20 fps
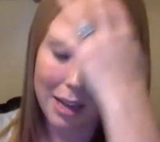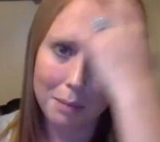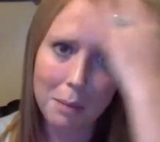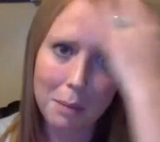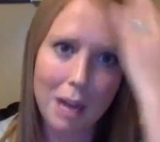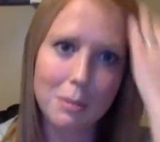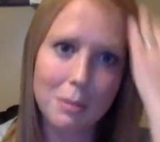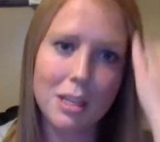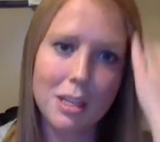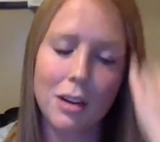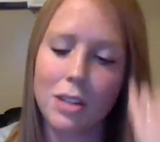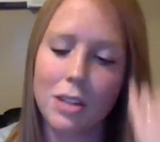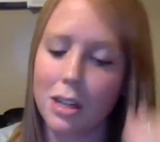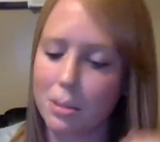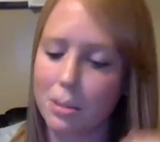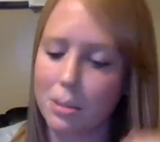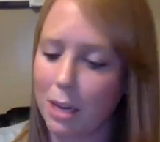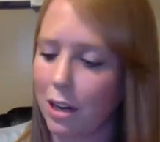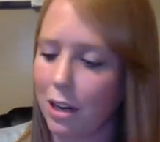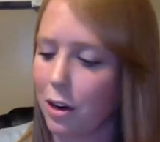Pam Sutter talks
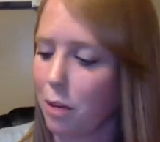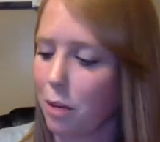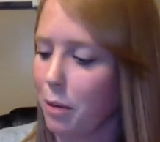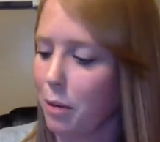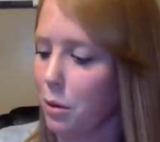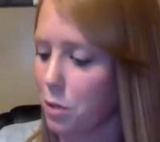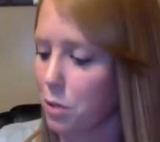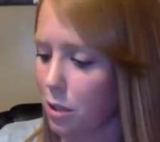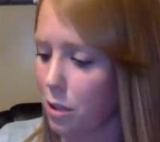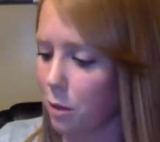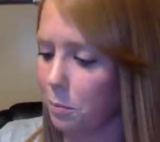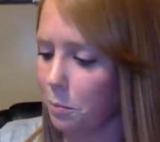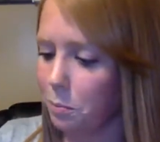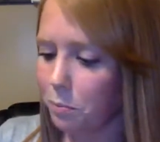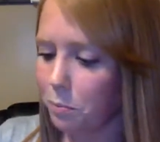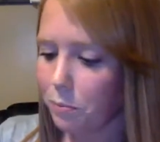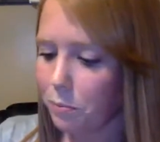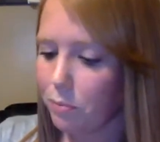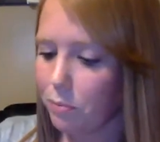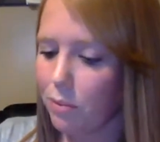about that on her post. So
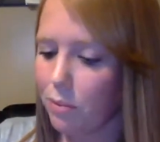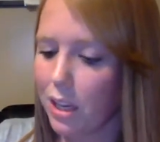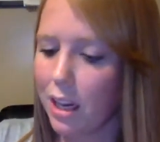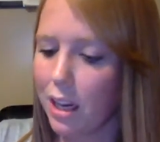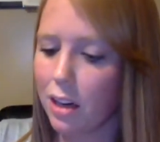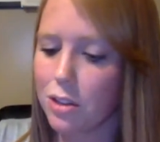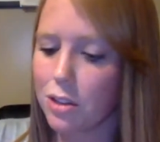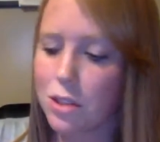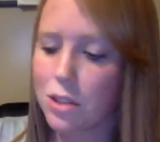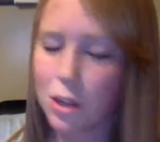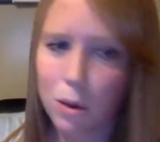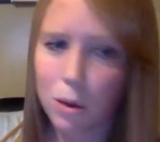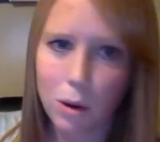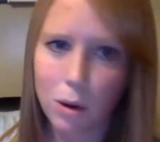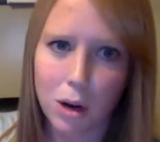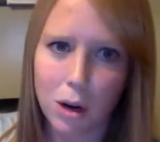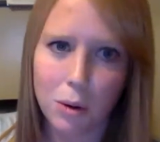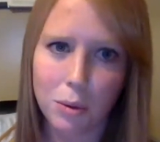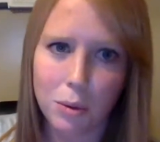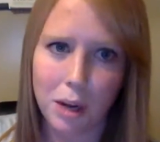here's the
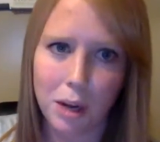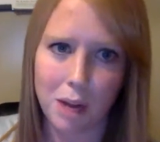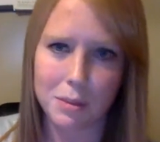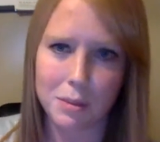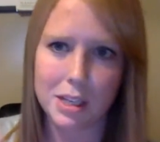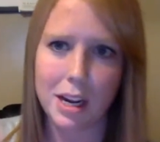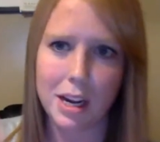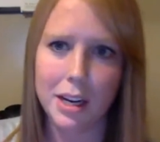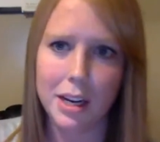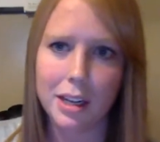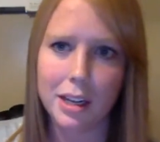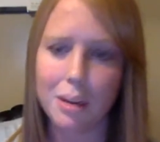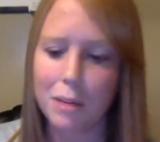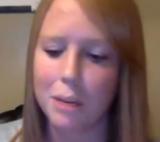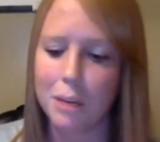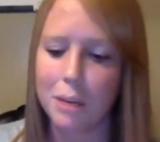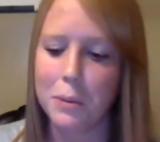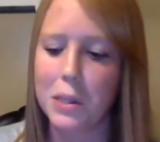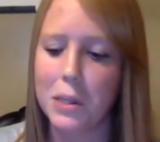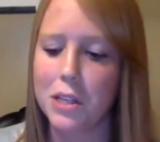quote when I was kind of coming
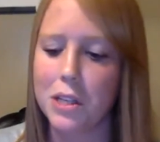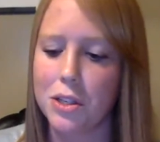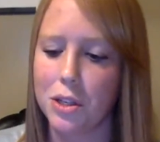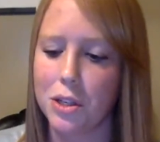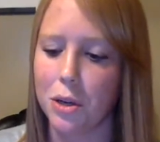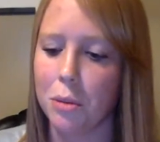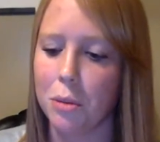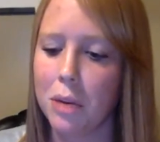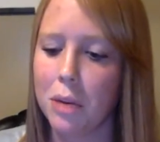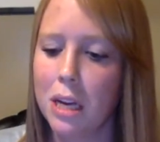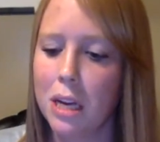up with this Zoom.